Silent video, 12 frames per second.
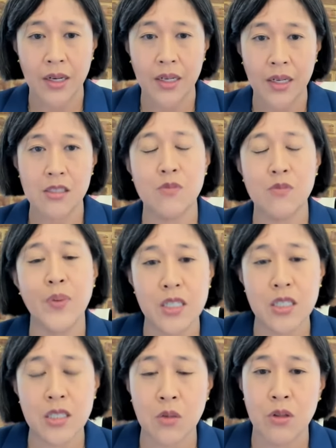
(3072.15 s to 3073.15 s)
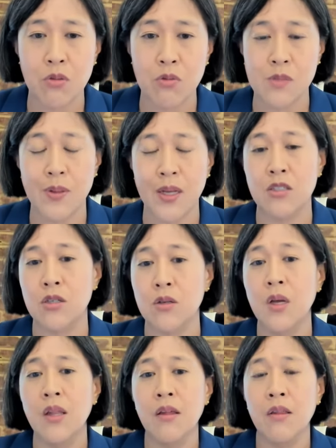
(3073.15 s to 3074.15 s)
especially with respect to
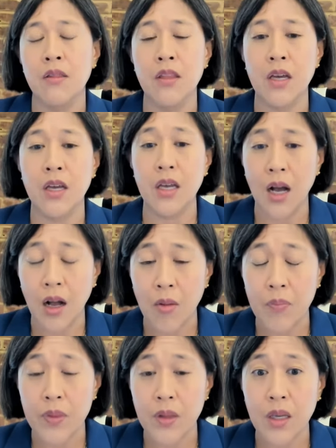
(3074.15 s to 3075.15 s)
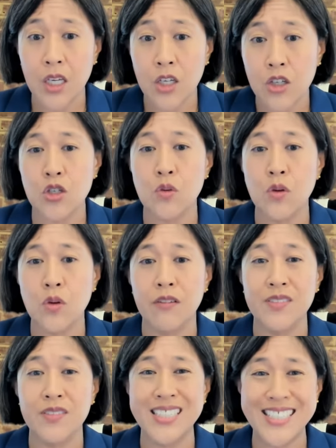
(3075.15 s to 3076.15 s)
the um, issue of
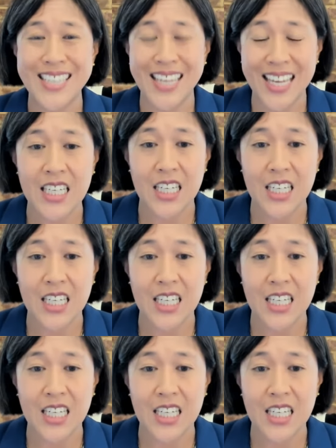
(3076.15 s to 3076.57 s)
data,